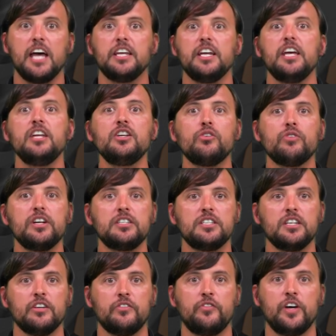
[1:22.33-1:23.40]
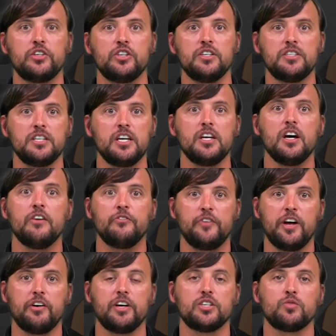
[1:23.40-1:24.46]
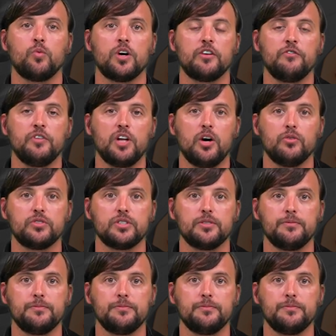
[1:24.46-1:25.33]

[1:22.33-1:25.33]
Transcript: and increase the efficiency of various workflows.